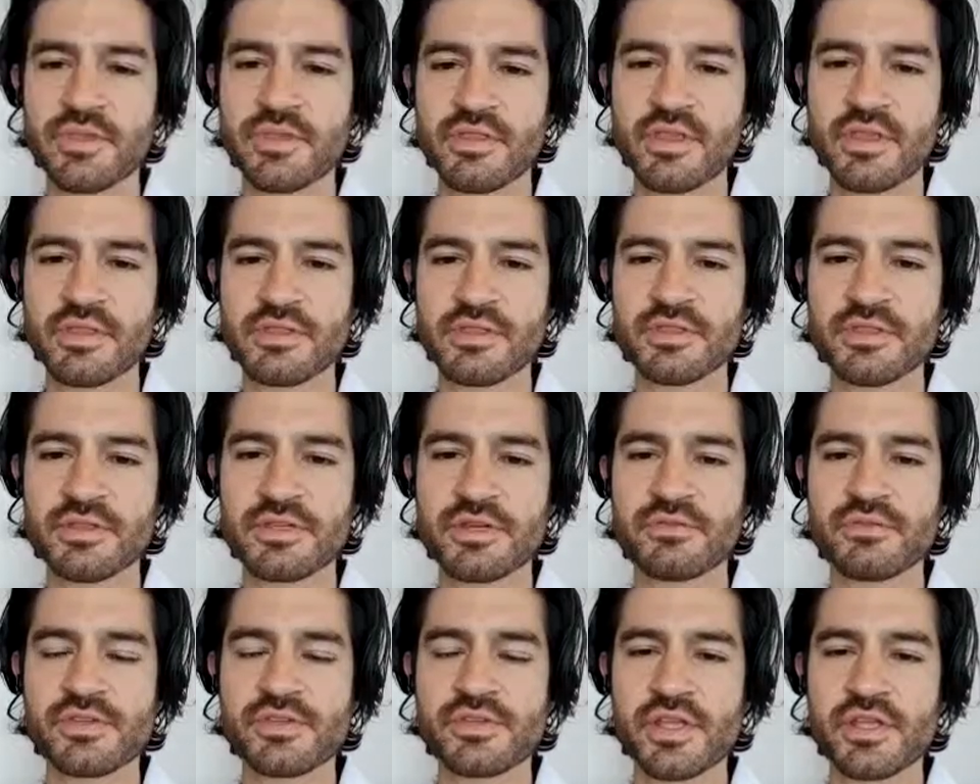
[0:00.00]
that
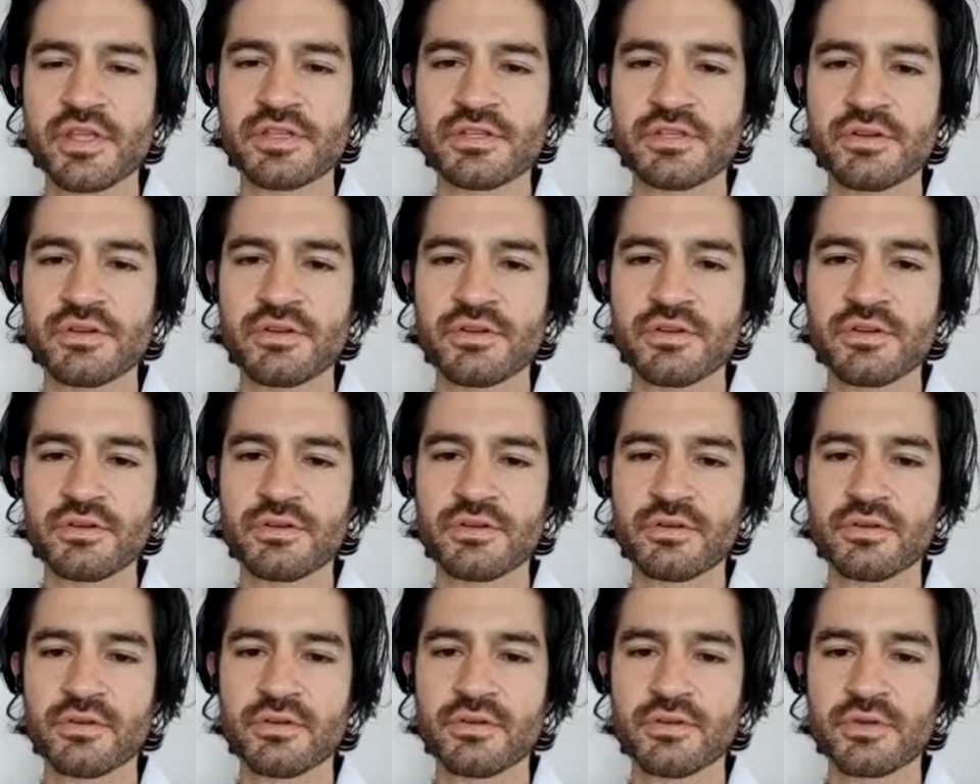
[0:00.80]
serves us
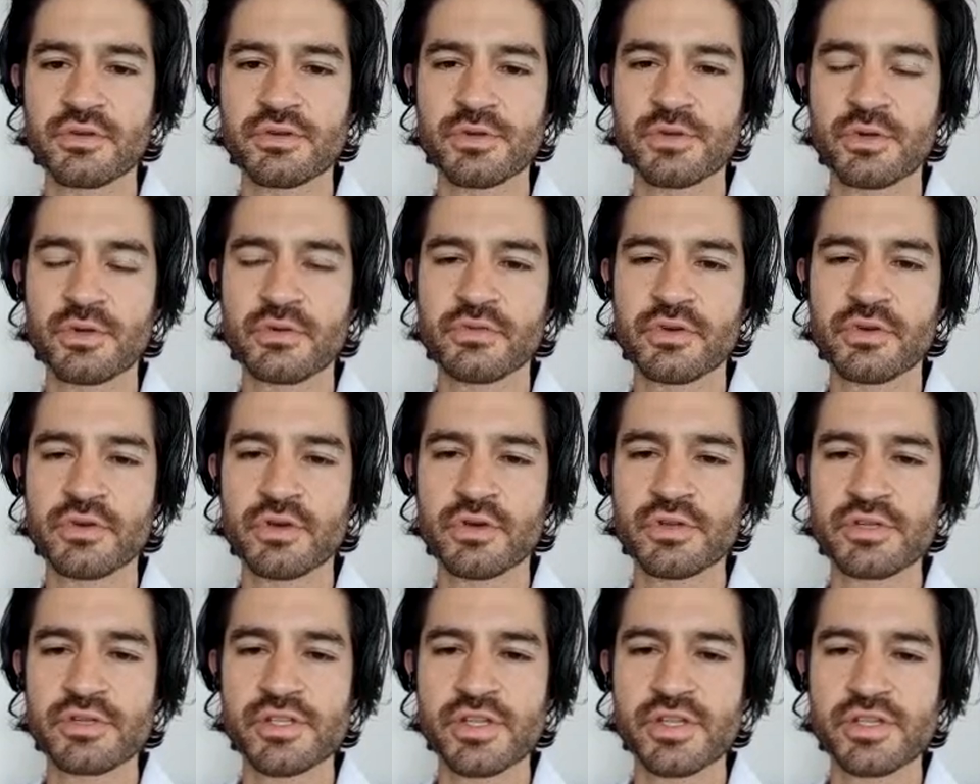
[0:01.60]
or sort of
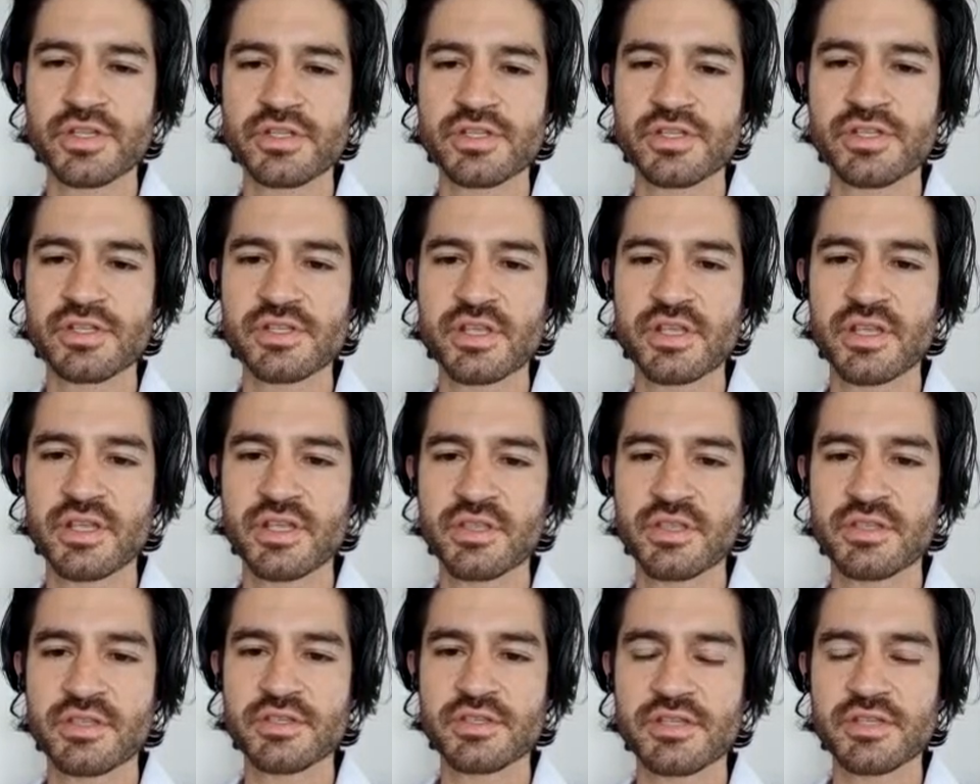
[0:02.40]
hurts us
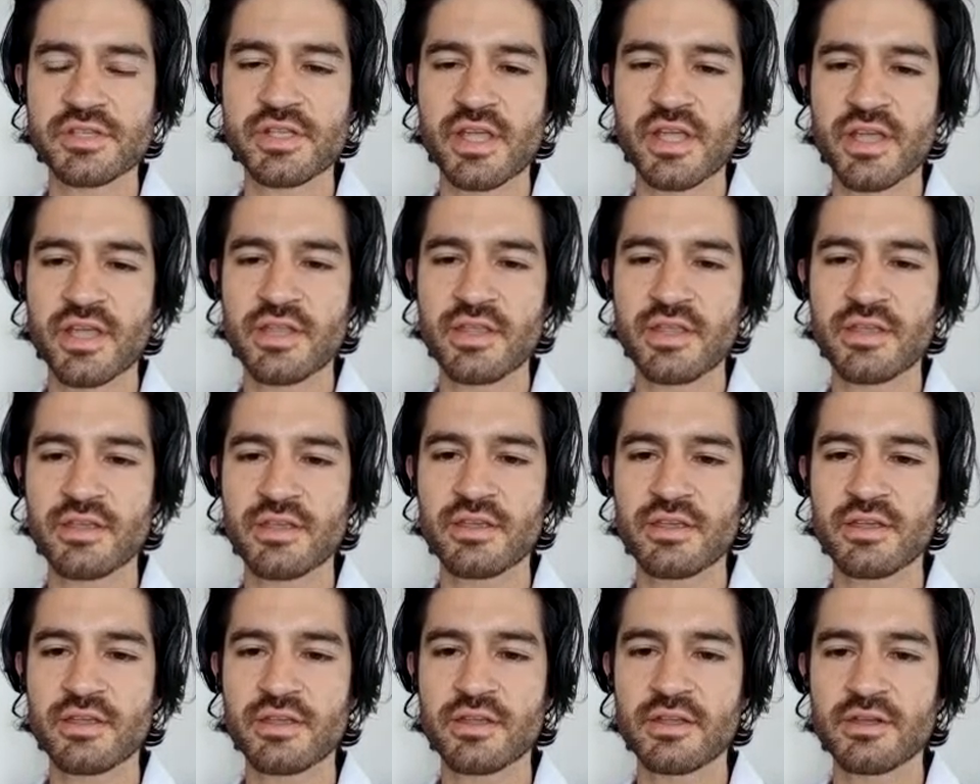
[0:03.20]
in the
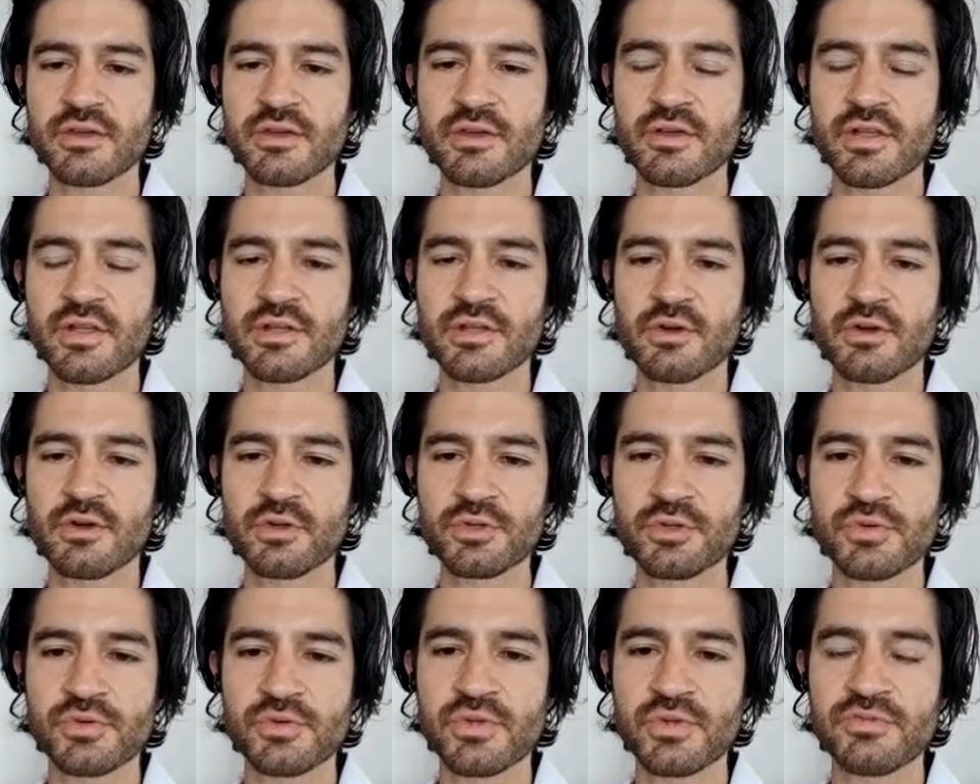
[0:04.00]
society and
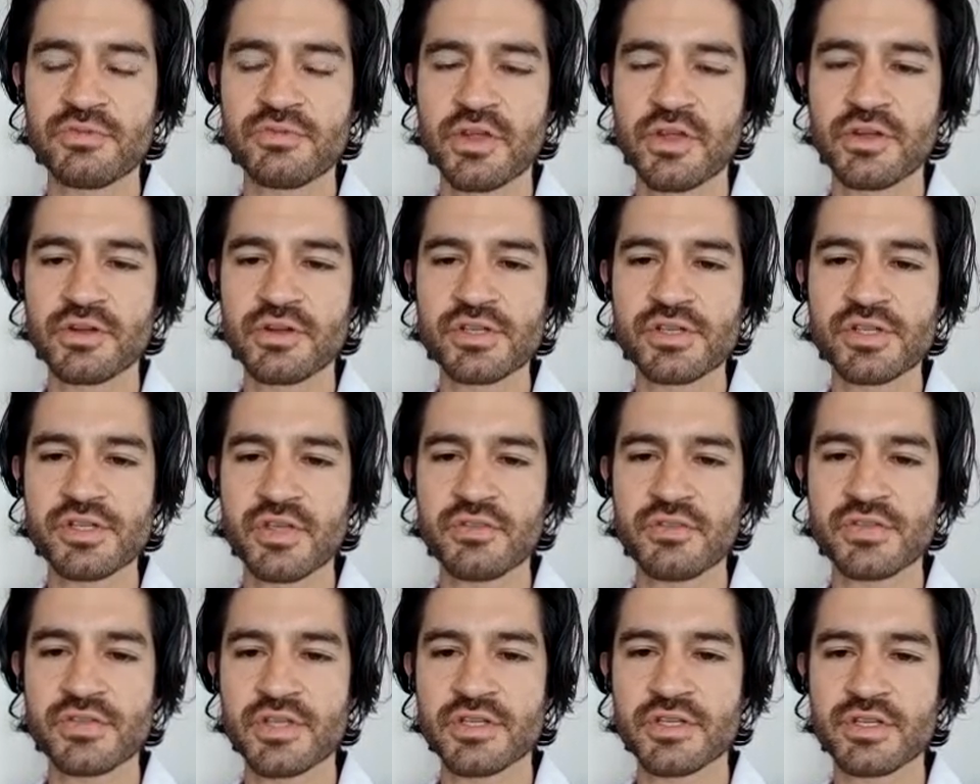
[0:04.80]
culture we find
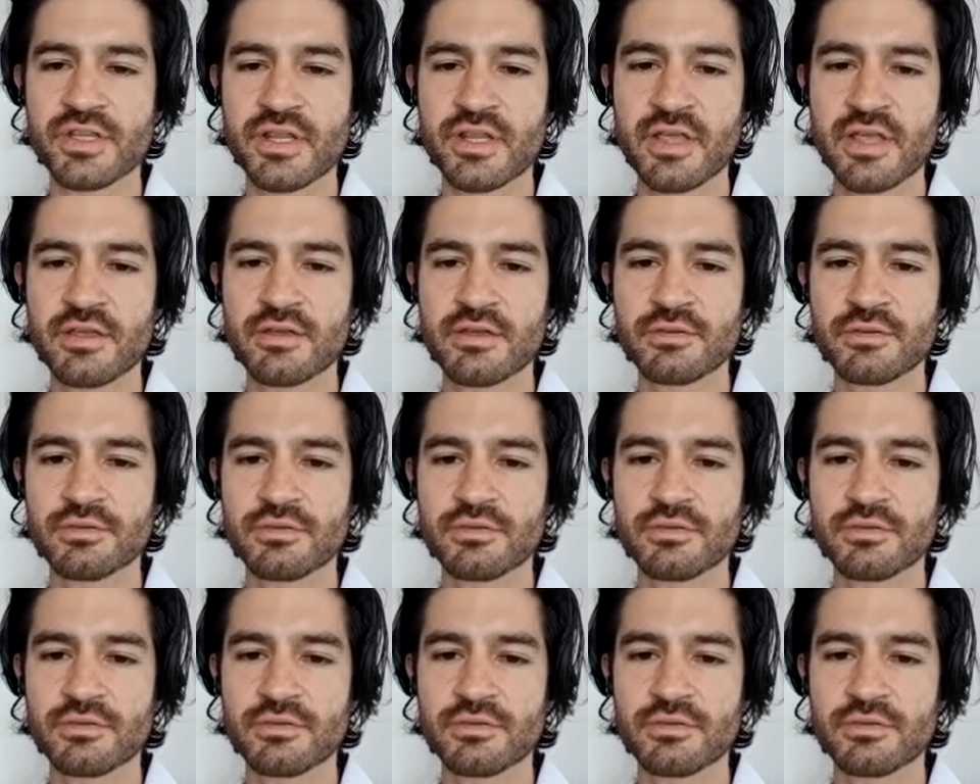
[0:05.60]
ourselves in today?